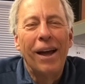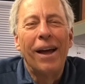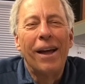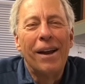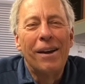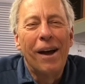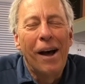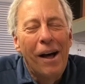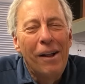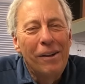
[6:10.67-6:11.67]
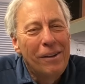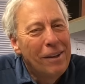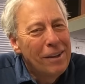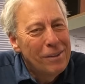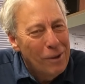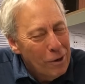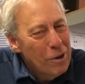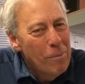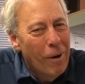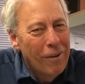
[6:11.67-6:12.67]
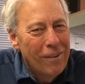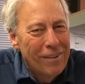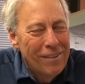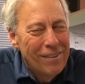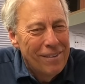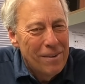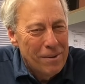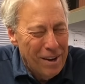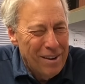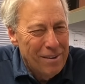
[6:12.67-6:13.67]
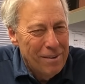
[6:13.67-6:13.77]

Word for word: and I'll uh, talk to you tomorrow. Okay.